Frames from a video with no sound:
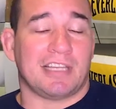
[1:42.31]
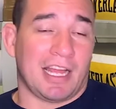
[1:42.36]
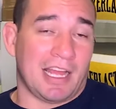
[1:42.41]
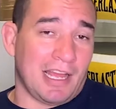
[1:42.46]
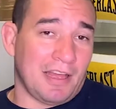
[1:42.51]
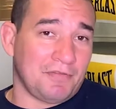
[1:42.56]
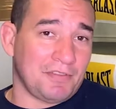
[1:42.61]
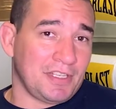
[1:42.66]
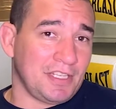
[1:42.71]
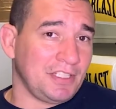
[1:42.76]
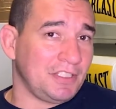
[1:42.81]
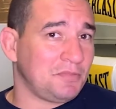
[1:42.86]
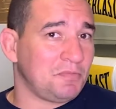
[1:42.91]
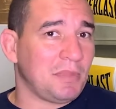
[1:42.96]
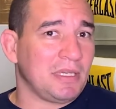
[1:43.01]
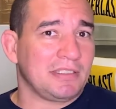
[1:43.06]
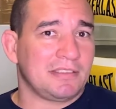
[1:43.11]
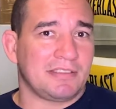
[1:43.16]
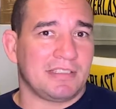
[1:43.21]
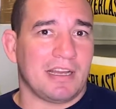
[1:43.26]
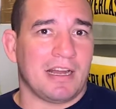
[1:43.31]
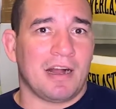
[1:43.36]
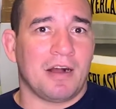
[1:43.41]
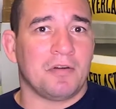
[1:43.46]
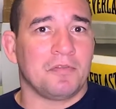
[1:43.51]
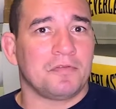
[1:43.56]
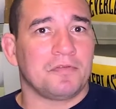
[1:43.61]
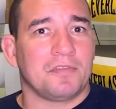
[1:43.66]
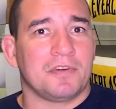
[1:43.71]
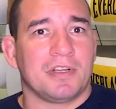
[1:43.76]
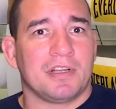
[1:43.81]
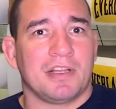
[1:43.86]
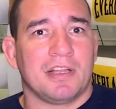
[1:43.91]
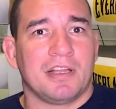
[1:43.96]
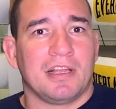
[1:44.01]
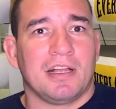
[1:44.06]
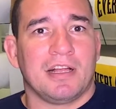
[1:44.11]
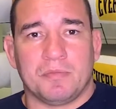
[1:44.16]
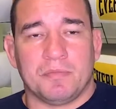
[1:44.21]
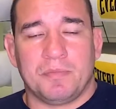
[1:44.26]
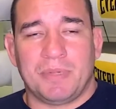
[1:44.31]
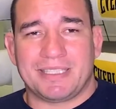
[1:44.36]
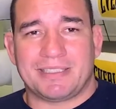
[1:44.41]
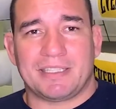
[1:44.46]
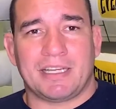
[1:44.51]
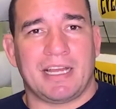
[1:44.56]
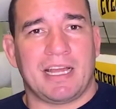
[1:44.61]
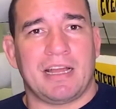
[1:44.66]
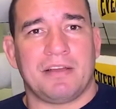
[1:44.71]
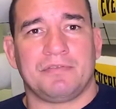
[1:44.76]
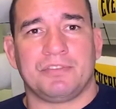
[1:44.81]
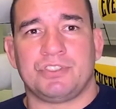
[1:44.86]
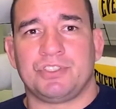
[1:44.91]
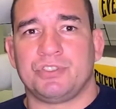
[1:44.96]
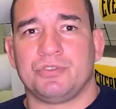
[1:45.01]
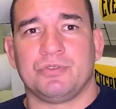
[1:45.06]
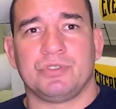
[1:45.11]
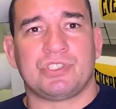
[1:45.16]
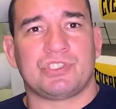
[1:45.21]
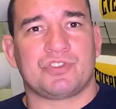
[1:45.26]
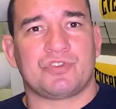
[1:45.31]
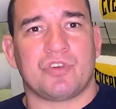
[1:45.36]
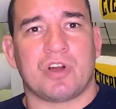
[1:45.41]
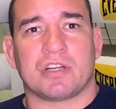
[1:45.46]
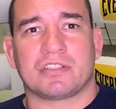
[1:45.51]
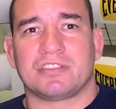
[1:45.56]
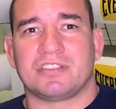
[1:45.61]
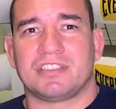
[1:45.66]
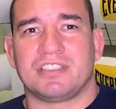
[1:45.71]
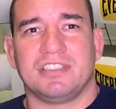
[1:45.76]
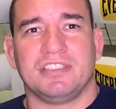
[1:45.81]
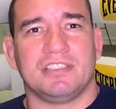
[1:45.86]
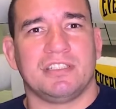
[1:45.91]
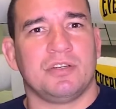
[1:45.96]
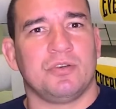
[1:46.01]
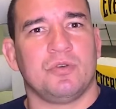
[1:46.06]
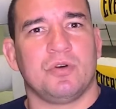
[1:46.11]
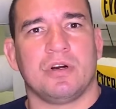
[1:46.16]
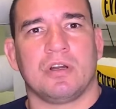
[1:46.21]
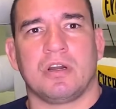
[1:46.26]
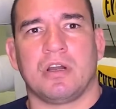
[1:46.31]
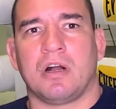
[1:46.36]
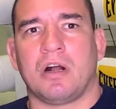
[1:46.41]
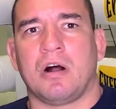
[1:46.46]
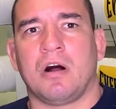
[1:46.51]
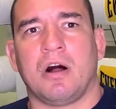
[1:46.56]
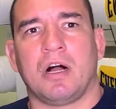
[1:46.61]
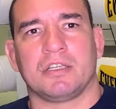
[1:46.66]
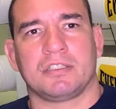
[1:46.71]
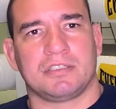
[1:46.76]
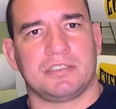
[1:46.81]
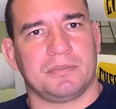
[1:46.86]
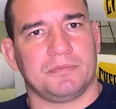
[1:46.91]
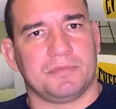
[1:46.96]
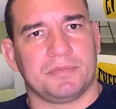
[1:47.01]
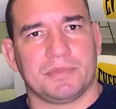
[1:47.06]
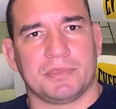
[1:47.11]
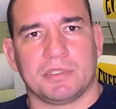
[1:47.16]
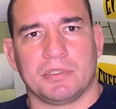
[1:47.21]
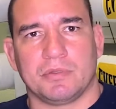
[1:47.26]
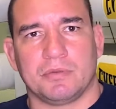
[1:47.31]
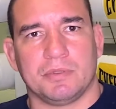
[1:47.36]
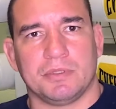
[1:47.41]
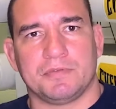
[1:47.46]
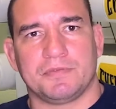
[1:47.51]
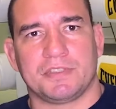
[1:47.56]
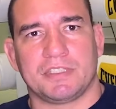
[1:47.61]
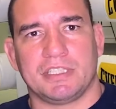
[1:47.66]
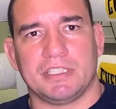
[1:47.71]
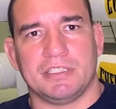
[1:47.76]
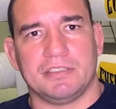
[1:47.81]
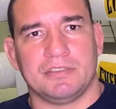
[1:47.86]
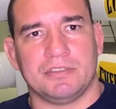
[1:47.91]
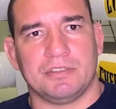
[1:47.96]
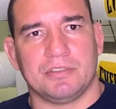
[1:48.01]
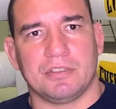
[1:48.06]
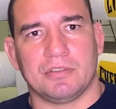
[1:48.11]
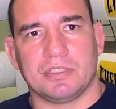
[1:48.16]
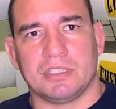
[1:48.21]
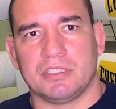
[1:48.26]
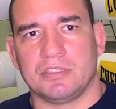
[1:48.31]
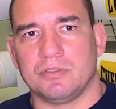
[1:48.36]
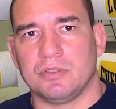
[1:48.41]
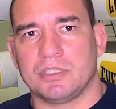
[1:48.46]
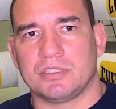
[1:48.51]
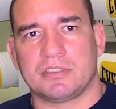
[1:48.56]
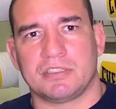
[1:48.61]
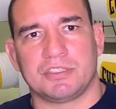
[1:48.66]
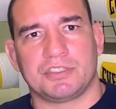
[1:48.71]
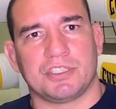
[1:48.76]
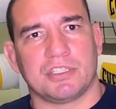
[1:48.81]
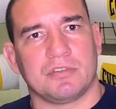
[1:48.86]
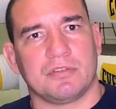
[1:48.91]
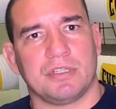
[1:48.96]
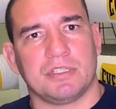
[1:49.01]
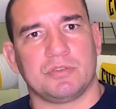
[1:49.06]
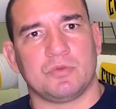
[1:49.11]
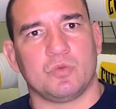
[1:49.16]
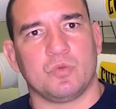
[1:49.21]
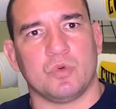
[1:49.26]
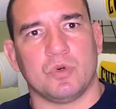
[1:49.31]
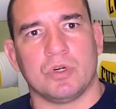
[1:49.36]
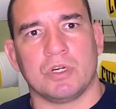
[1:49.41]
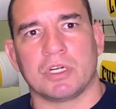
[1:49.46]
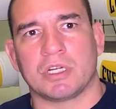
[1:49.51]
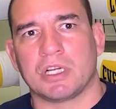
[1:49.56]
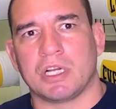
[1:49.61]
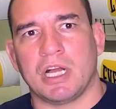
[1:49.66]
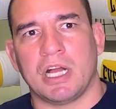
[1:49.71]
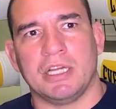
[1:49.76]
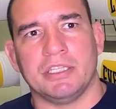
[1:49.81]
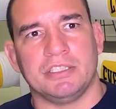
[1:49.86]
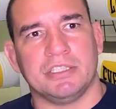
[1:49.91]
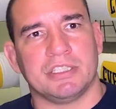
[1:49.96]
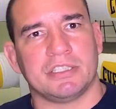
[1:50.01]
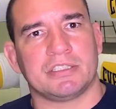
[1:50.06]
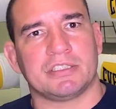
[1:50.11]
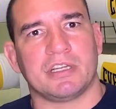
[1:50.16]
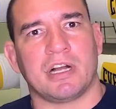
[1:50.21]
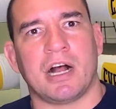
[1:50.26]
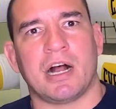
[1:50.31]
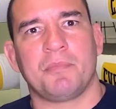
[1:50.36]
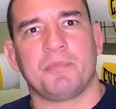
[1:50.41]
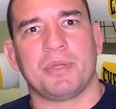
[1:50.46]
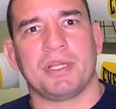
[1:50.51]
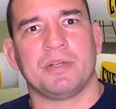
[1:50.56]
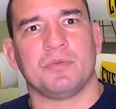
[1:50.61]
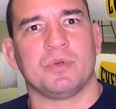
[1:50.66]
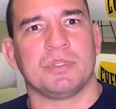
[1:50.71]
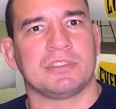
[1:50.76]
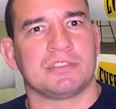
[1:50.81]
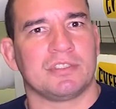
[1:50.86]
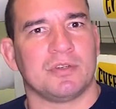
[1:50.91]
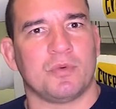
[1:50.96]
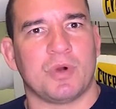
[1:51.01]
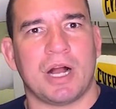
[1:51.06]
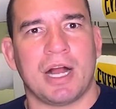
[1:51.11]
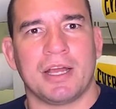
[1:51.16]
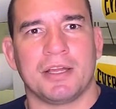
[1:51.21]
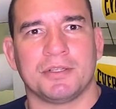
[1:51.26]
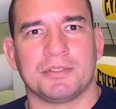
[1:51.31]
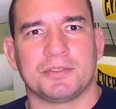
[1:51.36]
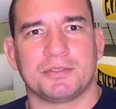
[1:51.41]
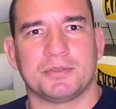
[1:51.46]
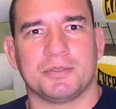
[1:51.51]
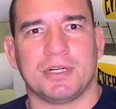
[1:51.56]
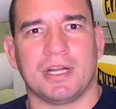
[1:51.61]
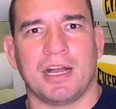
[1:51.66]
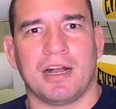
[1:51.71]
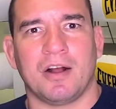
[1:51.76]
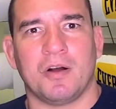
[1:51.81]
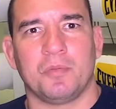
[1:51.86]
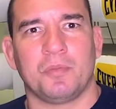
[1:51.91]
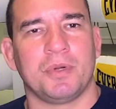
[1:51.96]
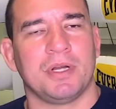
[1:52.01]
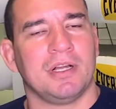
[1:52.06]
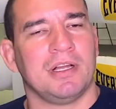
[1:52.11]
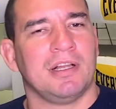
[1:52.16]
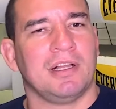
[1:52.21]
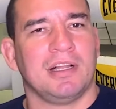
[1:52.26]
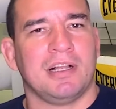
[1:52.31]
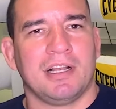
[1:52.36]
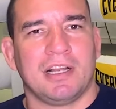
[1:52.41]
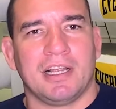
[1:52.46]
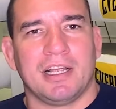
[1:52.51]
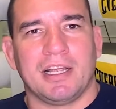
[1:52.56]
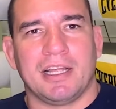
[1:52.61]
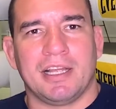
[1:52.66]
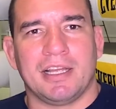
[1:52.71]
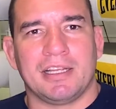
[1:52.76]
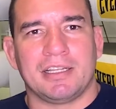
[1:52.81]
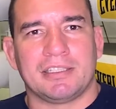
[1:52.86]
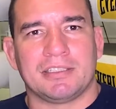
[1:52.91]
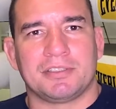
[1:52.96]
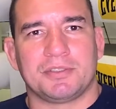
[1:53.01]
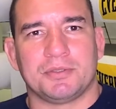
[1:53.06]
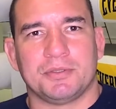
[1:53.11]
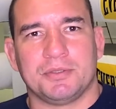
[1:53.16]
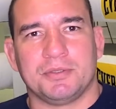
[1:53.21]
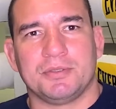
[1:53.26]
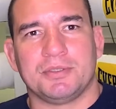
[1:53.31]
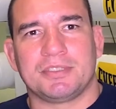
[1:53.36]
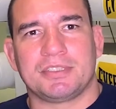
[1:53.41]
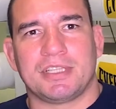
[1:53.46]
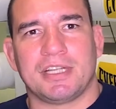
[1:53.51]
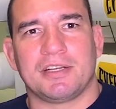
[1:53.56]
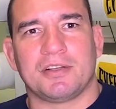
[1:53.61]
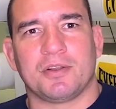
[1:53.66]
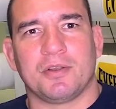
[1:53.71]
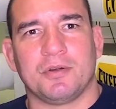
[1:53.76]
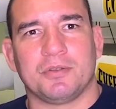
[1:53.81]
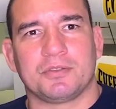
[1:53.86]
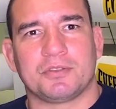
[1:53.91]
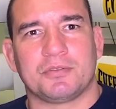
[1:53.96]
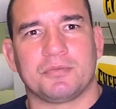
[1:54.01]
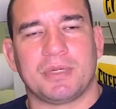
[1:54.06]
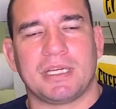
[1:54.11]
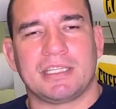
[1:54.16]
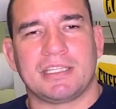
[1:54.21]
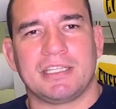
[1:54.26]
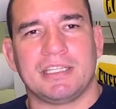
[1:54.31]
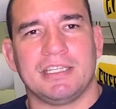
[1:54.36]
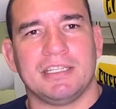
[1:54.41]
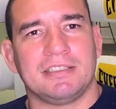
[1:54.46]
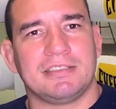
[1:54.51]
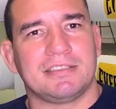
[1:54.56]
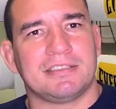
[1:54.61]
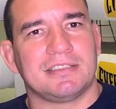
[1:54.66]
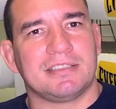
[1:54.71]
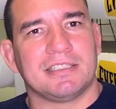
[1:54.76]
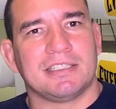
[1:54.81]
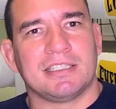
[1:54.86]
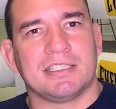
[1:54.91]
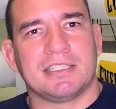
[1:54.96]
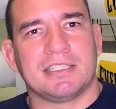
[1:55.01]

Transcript: I have kids myself, but I have two instructors here who are awesome with kids. You know, they do such a great work. I just hop in once in a while to help and to stay close to my kids.